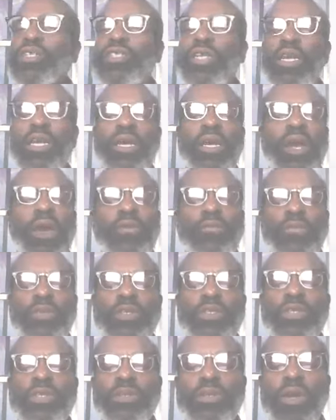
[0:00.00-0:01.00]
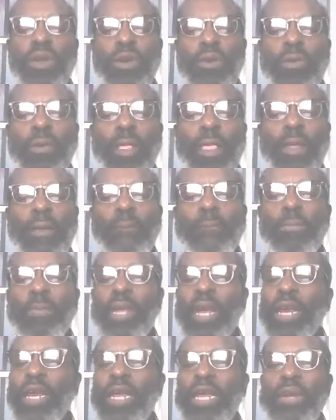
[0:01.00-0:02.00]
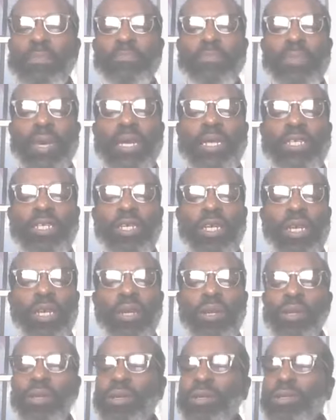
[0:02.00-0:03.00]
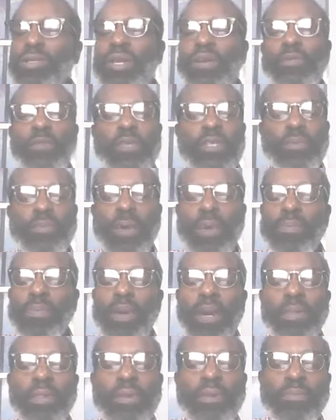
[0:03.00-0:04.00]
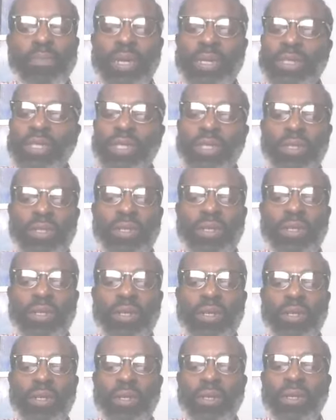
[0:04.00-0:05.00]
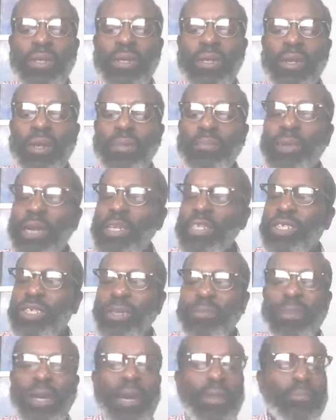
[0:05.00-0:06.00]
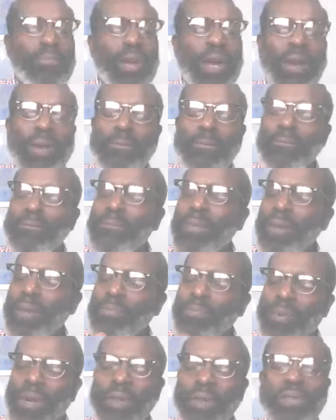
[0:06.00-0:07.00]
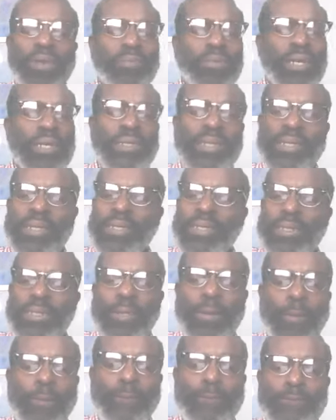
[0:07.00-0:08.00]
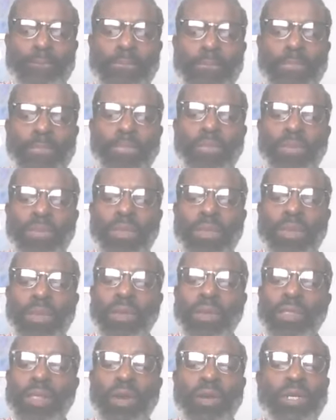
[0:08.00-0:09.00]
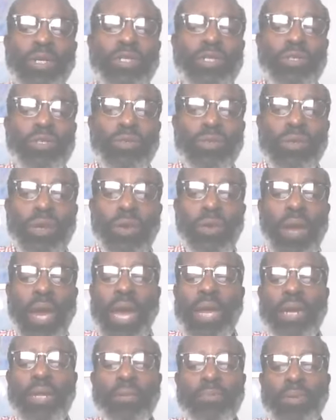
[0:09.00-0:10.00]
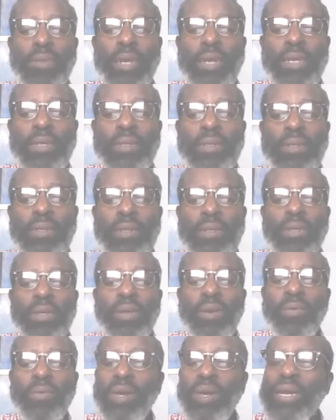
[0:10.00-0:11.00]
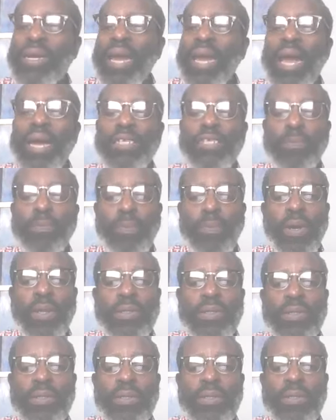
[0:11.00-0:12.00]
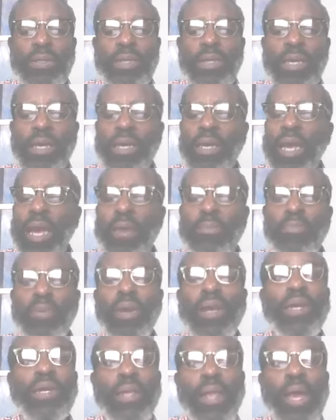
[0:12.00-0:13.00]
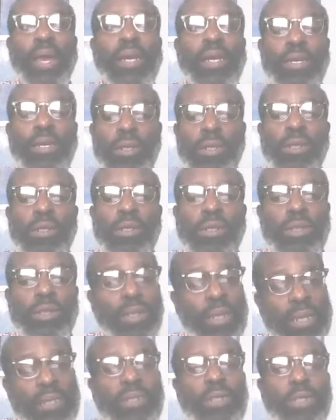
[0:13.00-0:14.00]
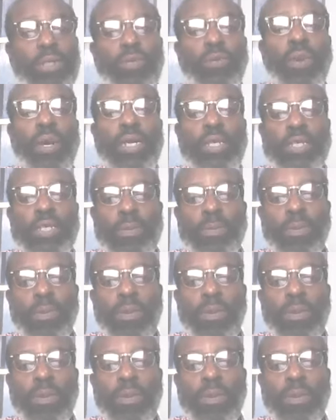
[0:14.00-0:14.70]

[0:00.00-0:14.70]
a comfort to know that it makes no difference, my brother, my sister, my, my, my, my brother, my sister. There is no hiding place where God's presence can't bring light to that situation.